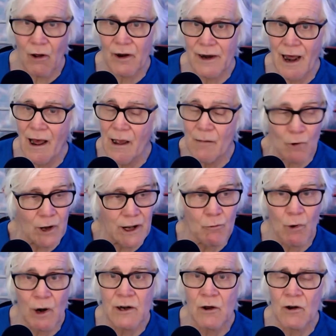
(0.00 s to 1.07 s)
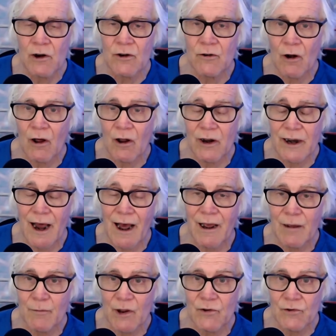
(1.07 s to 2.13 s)
a dime. Well, he wasn't going to draw a
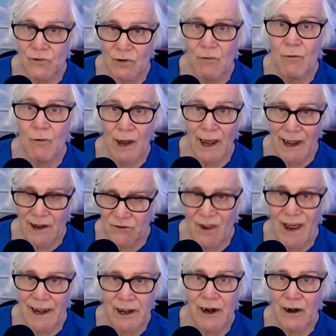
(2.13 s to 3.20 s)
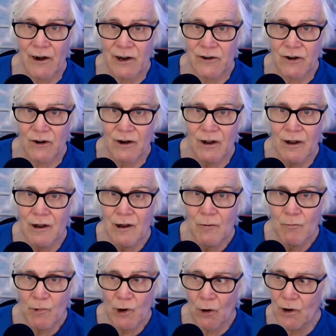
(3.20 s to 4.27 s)
dime as that character.
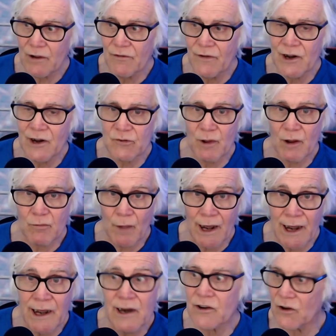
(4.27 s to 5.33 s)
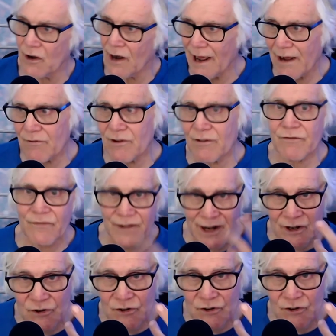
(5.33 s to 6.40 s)
But only Vince McMahon could have the
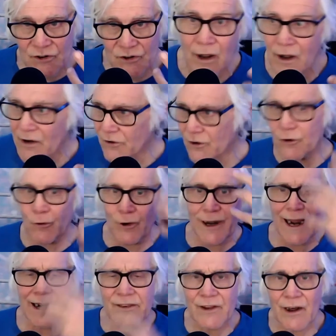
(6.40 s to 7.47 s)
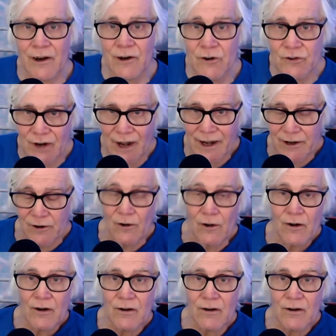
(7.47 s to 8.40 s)
vision to create the Undertaker.